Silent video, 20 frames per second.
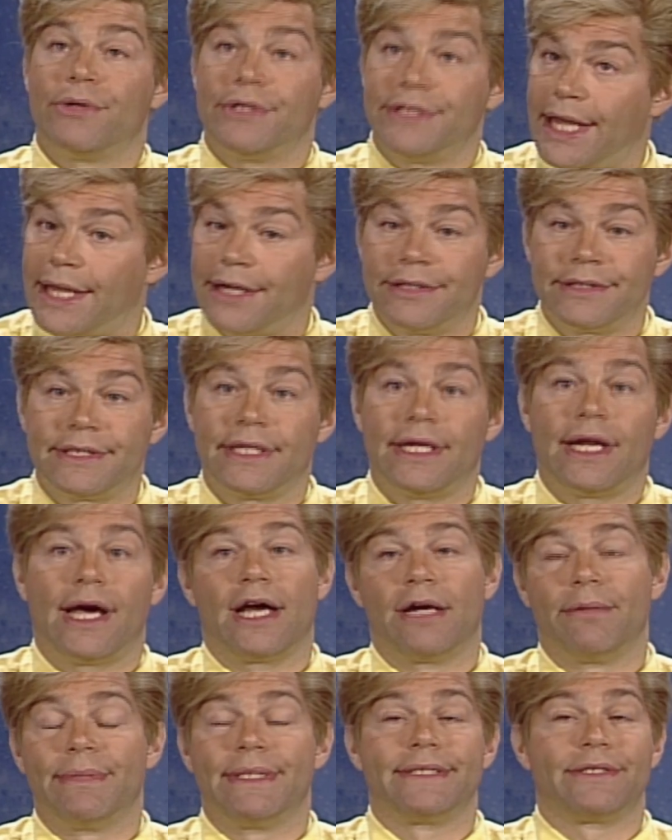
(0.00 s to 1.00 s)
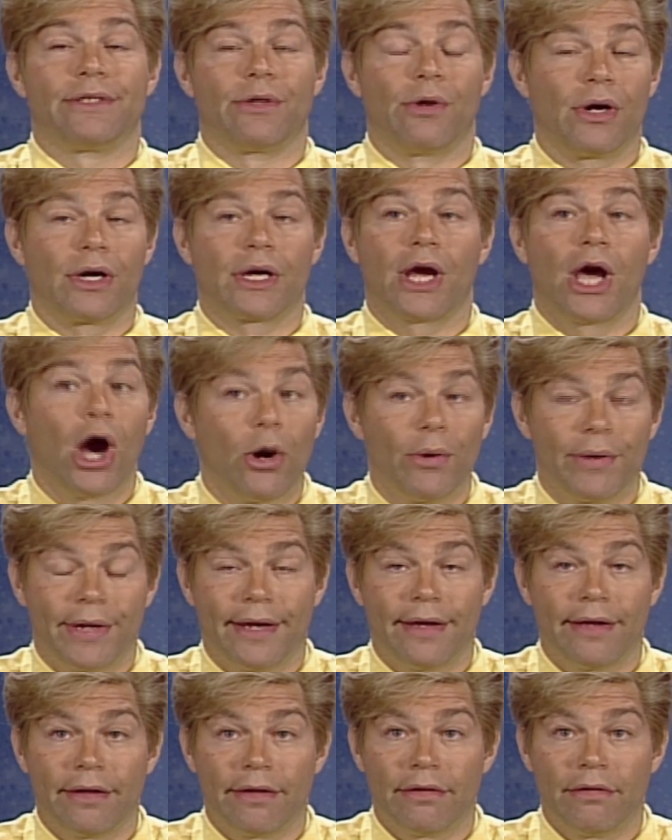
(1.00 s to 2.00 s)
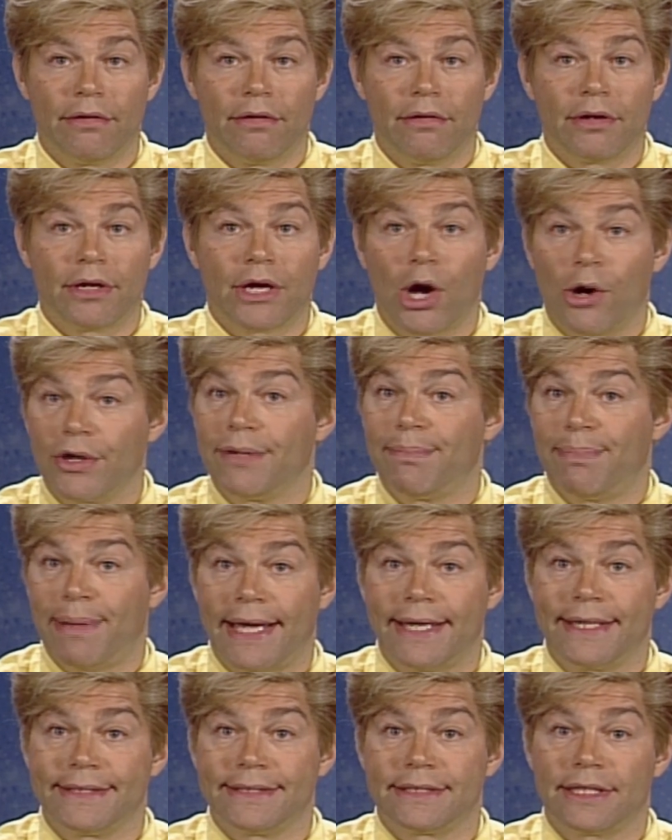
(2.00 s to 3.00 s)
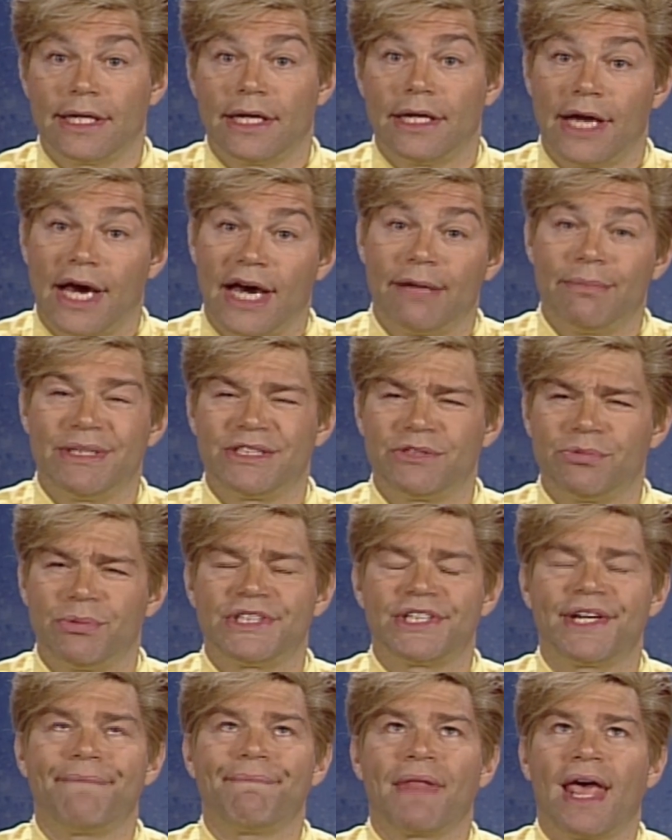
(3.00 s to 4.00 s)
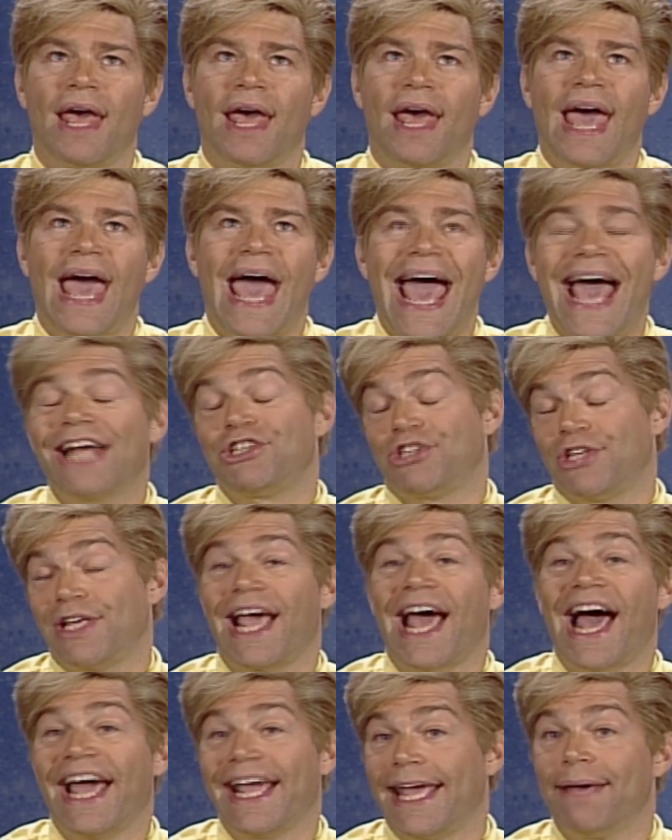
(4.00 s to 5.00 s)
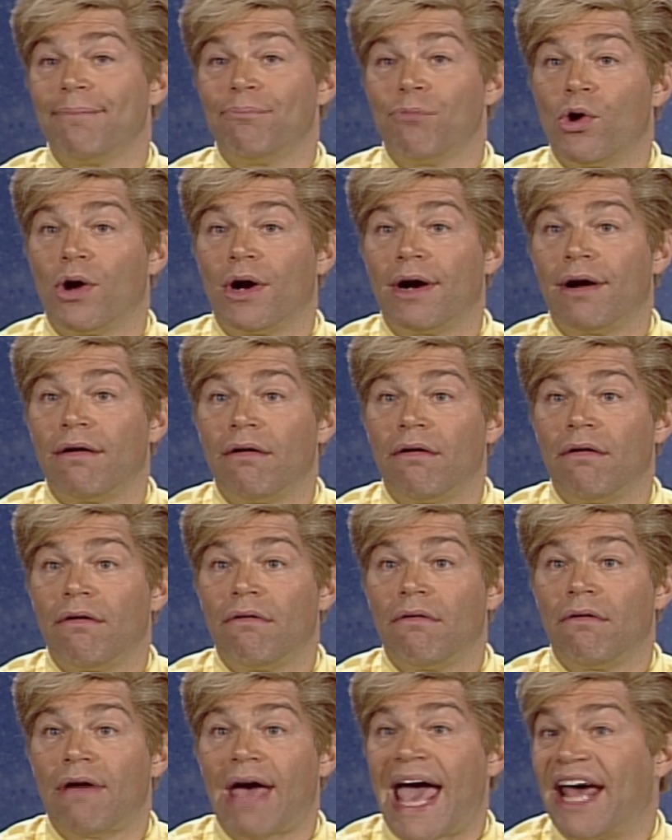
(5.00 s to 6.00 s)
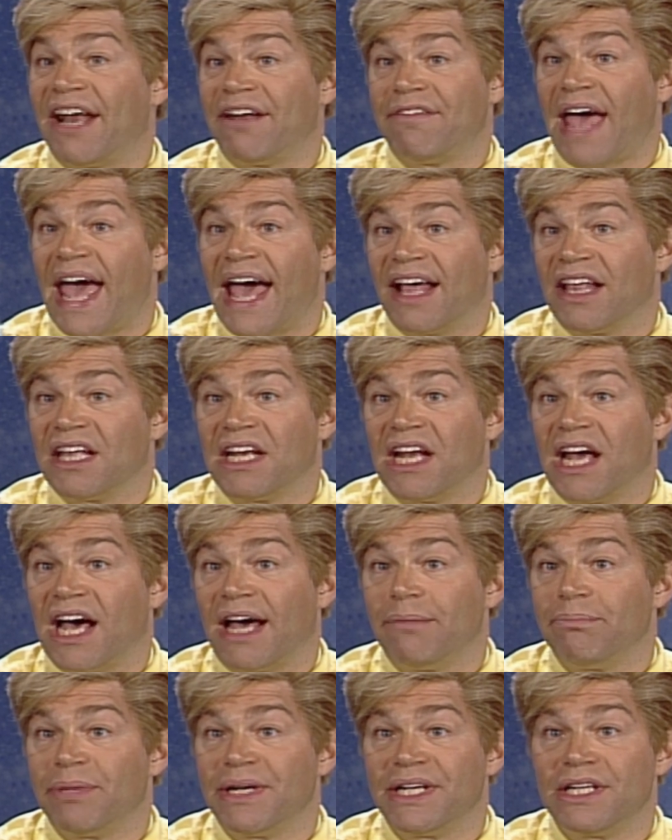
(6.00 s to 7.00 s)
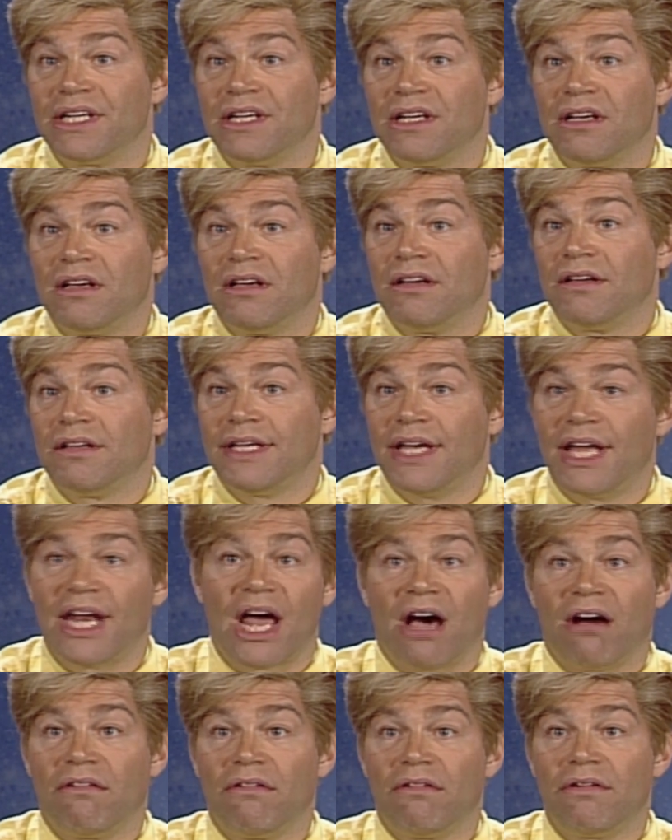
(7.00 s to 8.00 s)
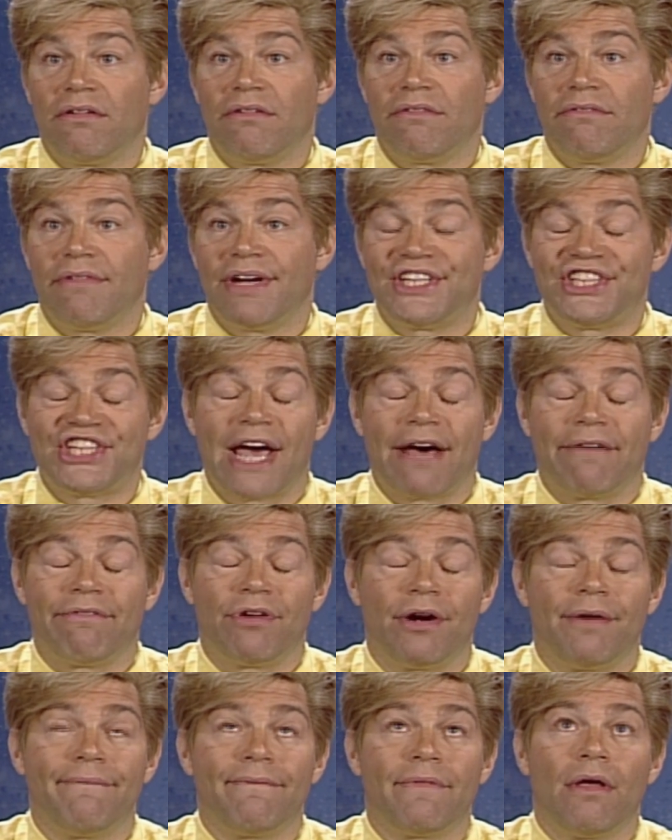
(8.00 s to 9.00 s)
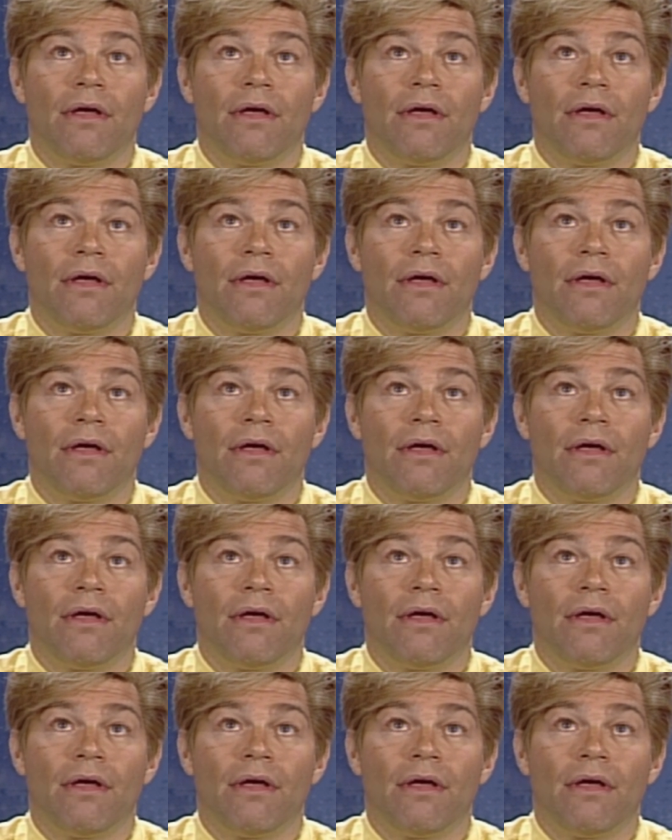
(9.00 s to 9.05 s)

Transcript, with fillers: or Debtors Anonymous or CODA, Codependence Anonymous, which actually I get more out of Al-Anon, but, you know, whichever.